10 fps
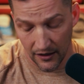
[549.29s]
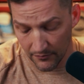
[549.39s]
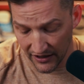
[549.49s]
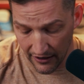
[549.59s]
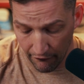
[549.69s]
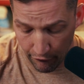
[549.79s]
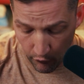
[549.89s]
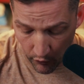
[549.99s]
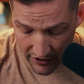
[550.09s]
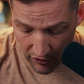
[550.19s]
I'm going to get
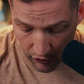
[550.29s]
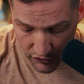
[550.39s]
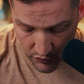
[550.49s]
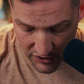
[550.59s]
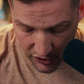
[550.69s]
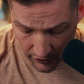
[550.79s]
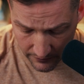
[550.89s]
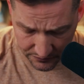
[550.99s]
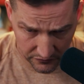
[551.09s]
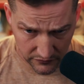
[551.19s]
$40 in
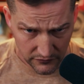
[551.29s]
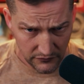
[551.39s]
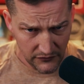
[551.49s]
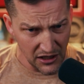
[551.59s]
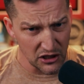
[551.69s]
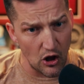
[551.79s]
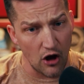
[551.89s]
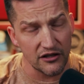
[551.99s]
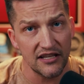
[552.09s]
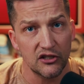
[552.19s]
return, as
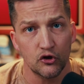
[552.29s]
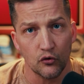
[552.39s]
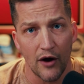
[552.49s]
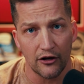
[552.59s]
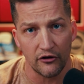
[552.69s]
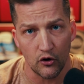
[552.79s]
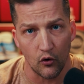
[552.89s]
long as it's directly